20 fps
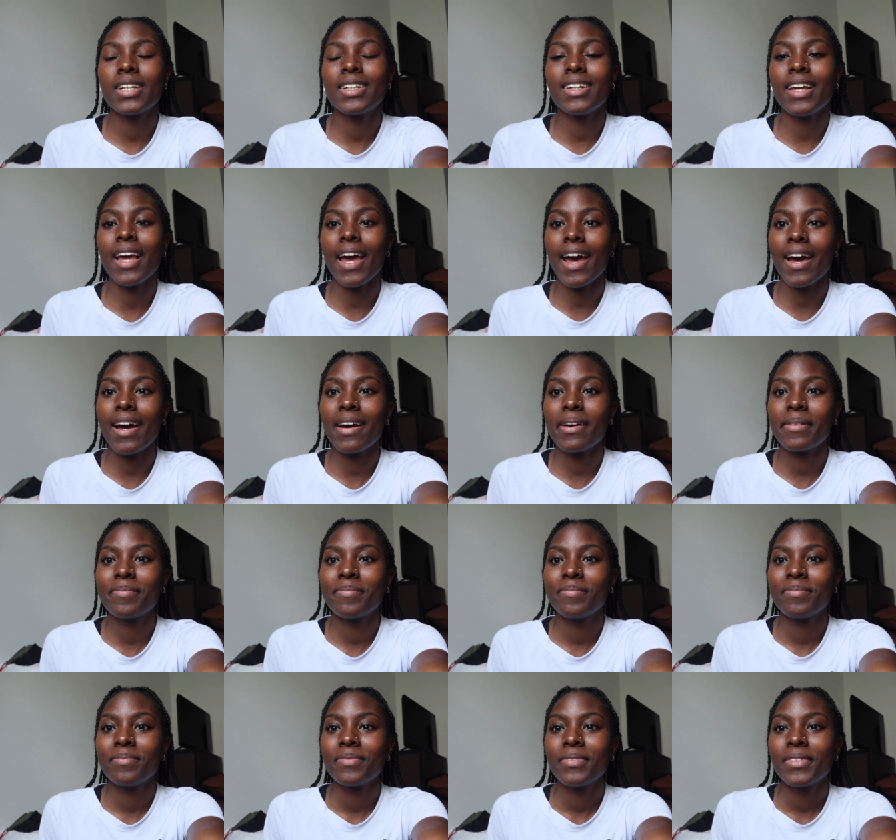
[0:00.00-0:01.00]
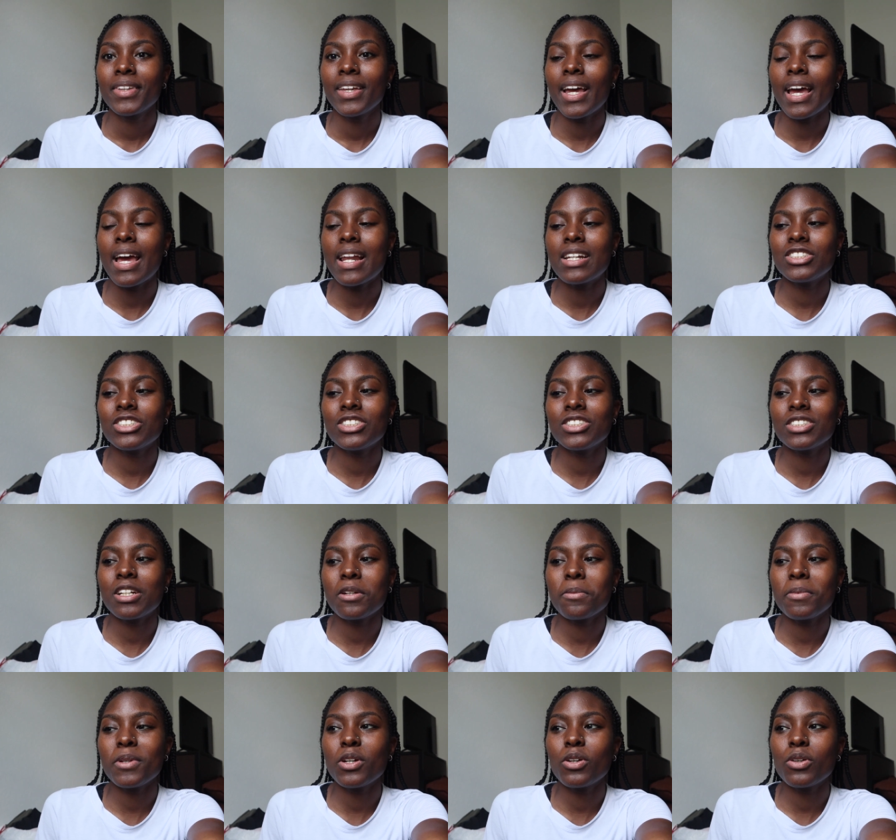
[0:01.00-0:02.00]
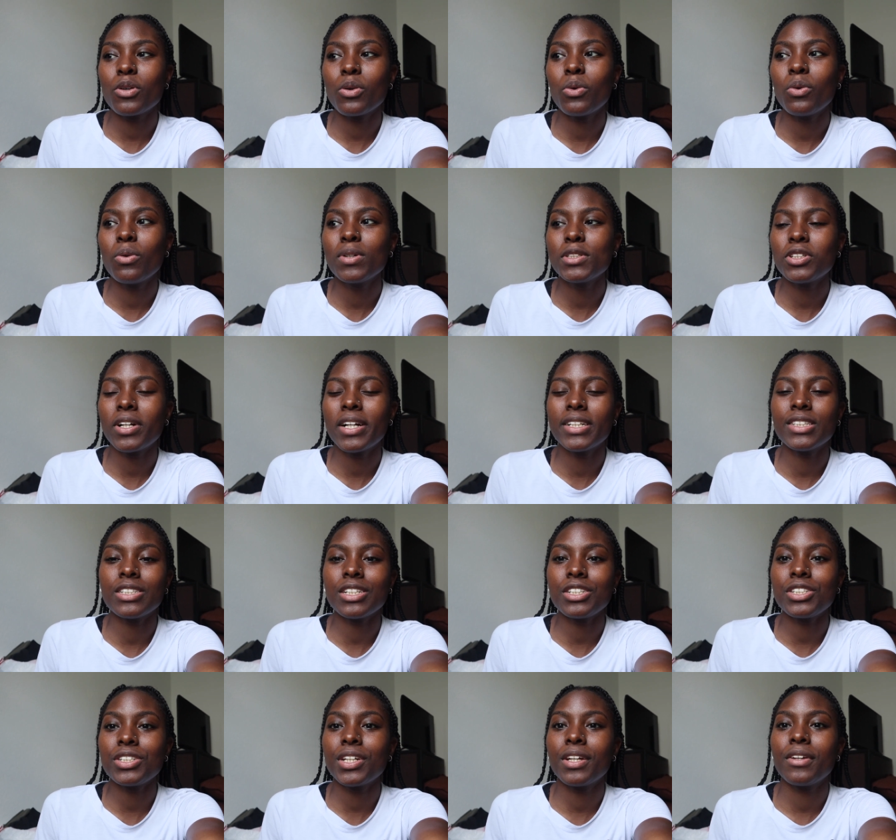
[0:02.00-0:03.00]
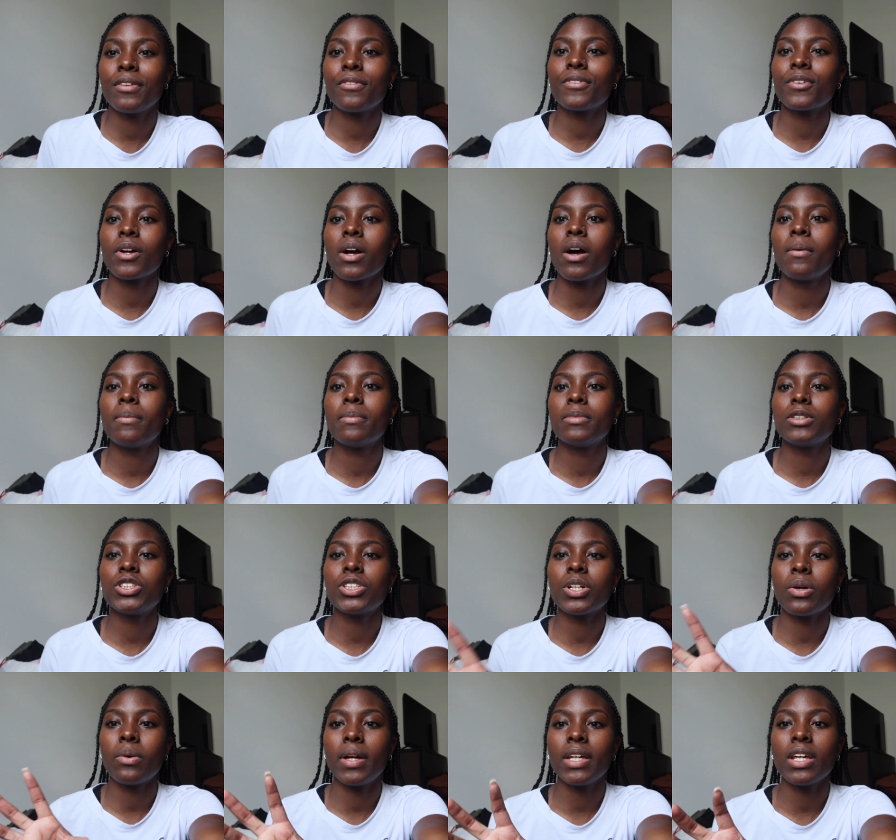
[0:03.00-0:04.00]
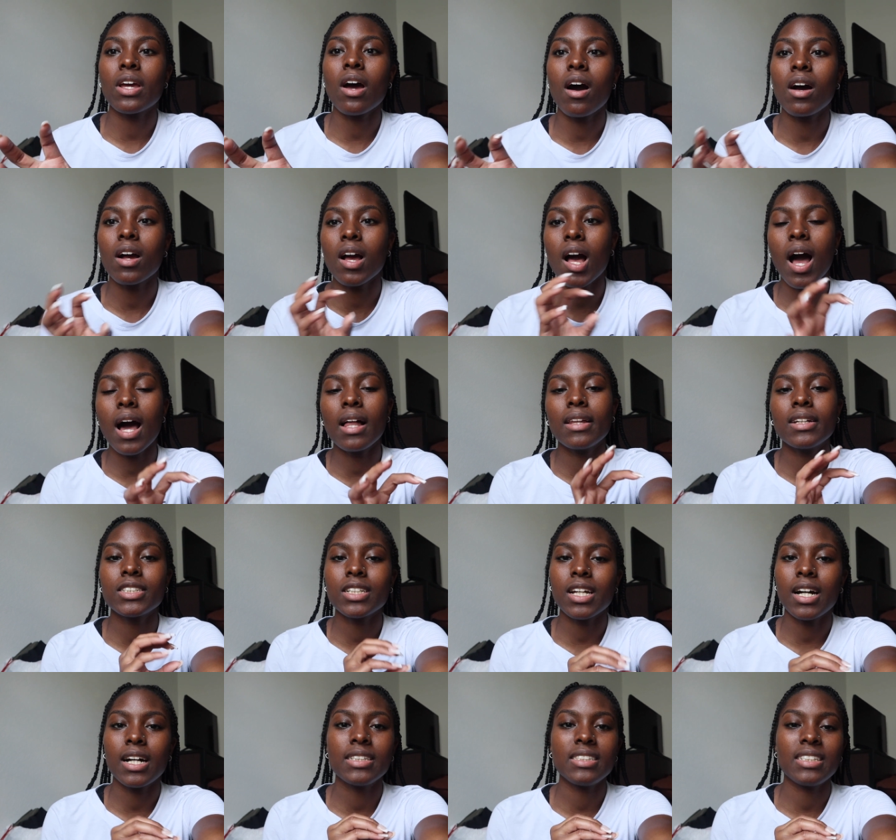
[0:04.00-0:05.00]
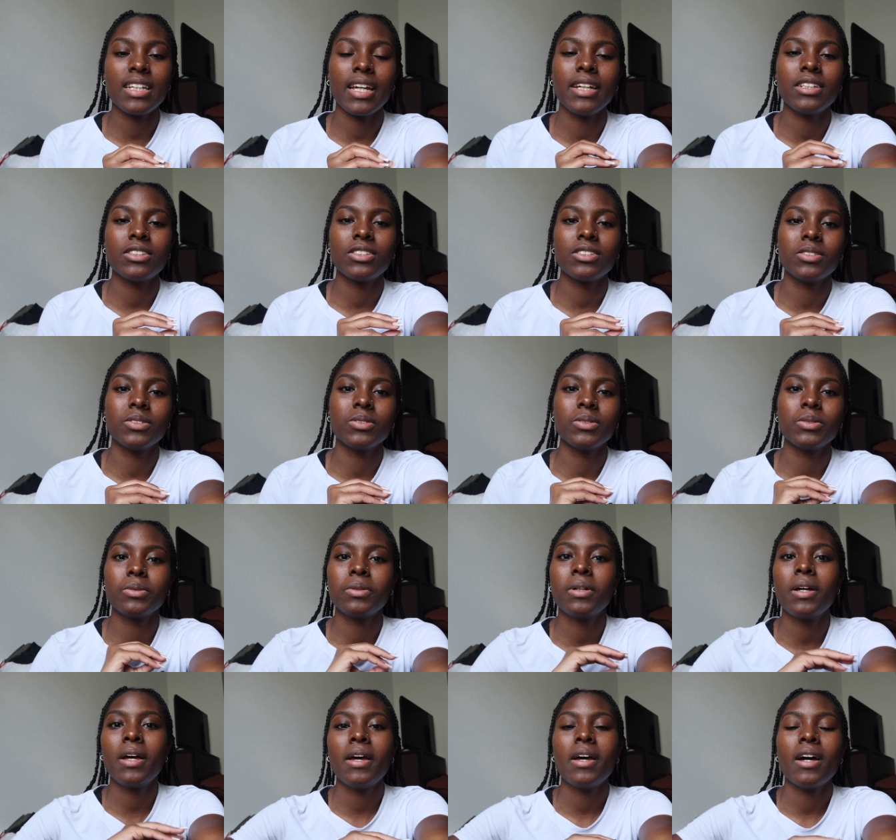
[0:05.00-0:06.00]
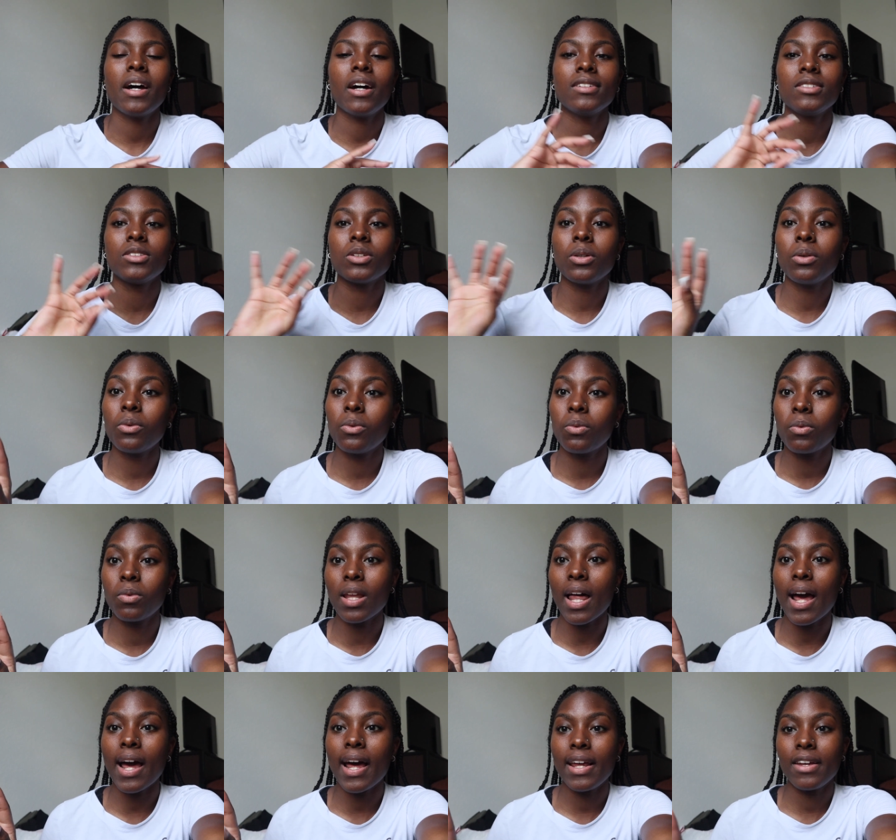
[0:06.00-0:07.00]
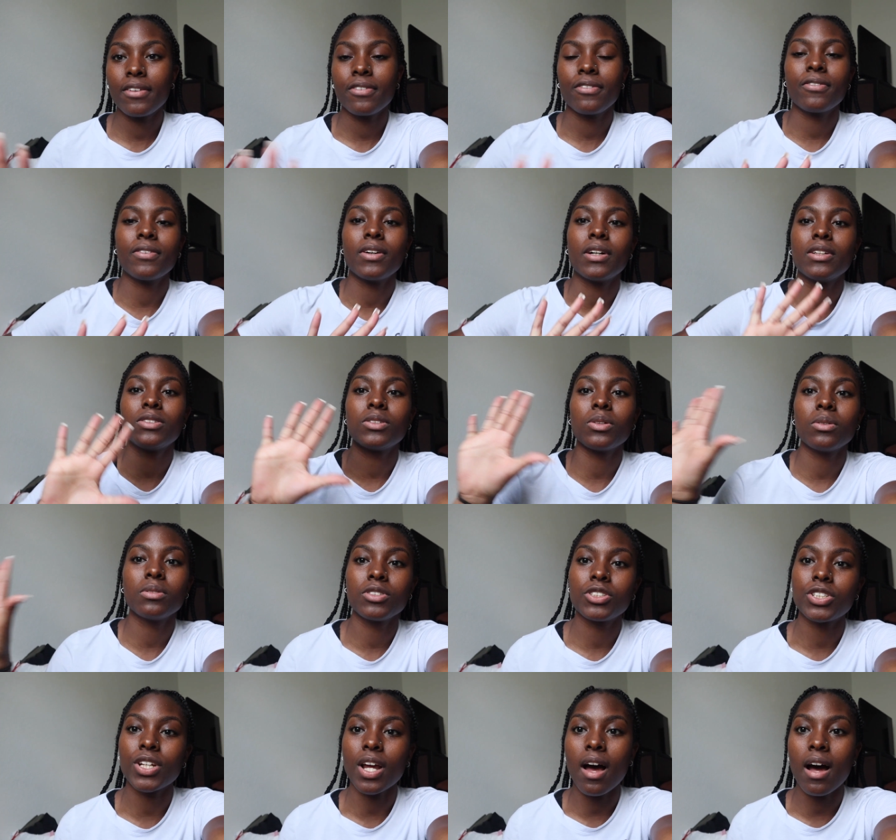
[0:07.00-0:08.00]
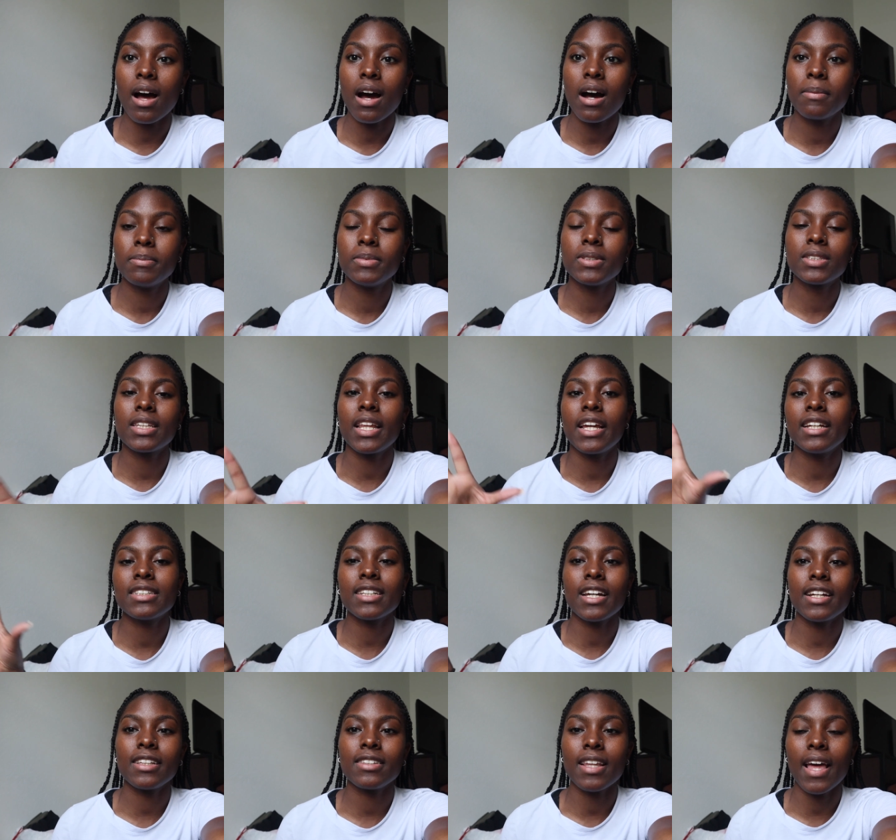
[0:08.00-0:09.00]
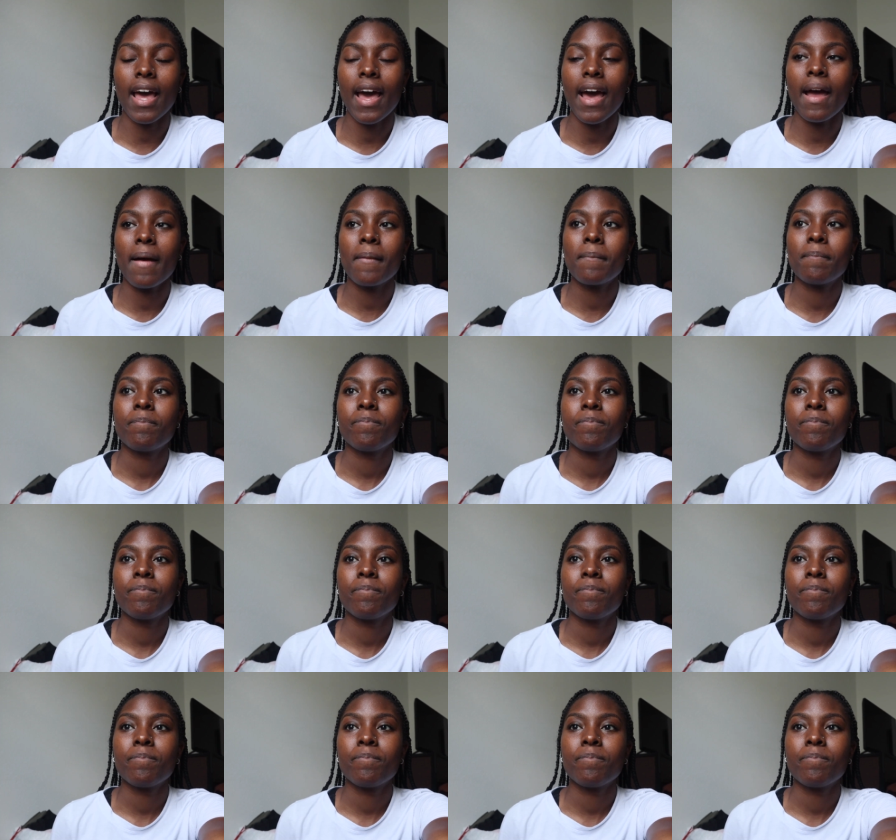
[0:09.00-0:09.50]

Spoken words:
Yeah, and it's just gonna be a cool transition from showing y'all college content to adult life, adult jobs, things like that,